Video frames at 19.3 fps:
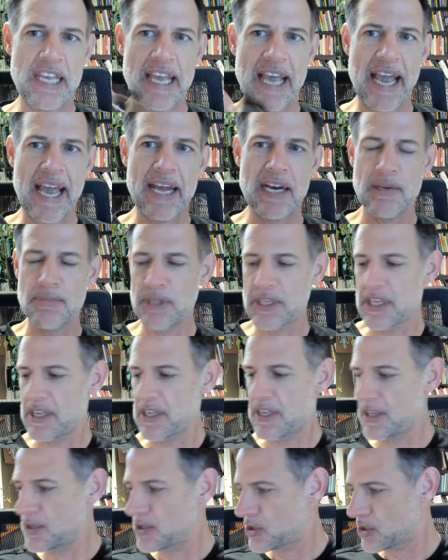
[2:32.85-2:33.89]
You hand him the
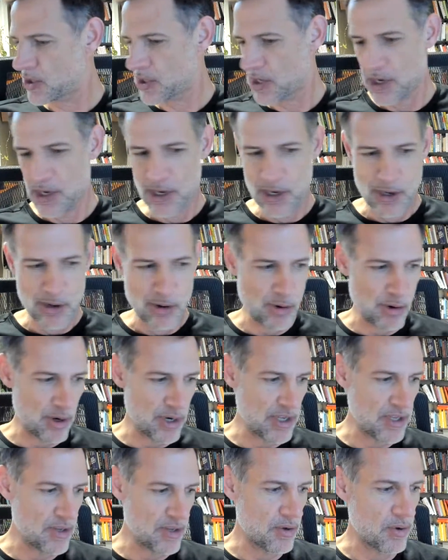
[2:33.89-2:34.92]
keys,
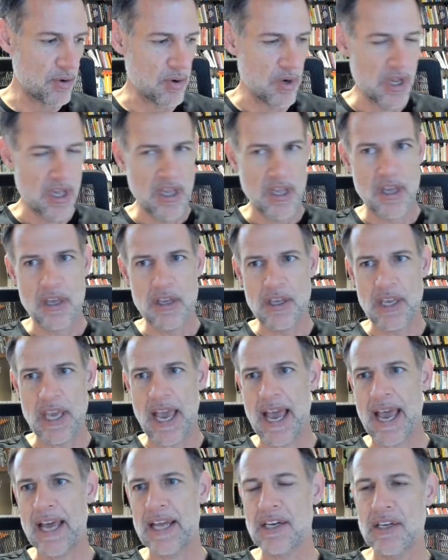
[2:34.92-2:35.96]
or you you
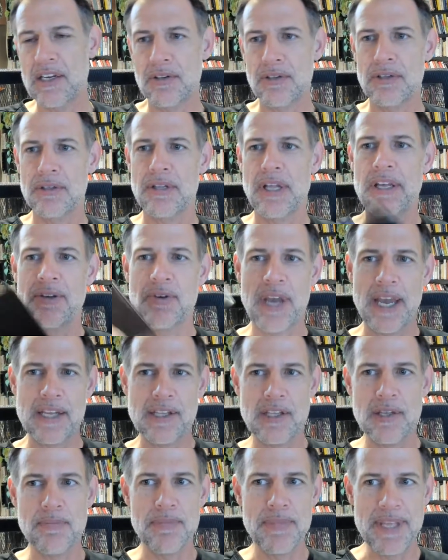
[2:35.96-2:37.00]
handle you
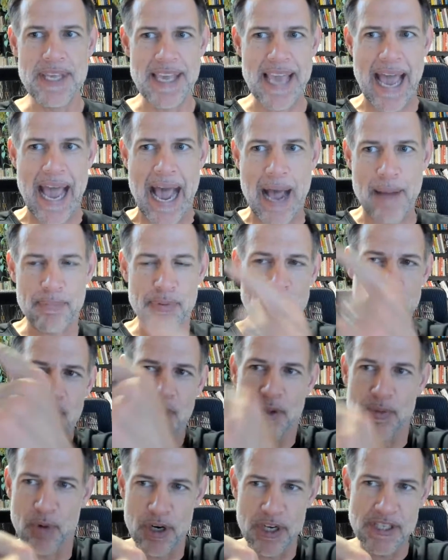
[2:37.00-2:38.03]
hand them the app. You
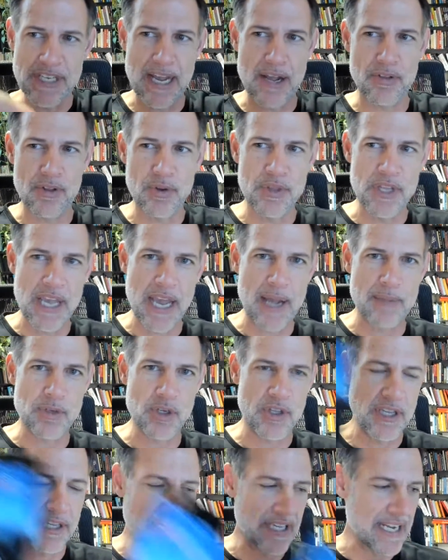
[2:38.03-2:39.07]
tell them where to download the app
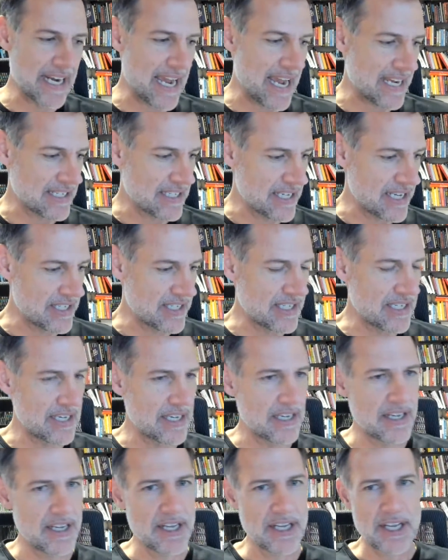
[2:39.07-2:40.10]
so they can get access to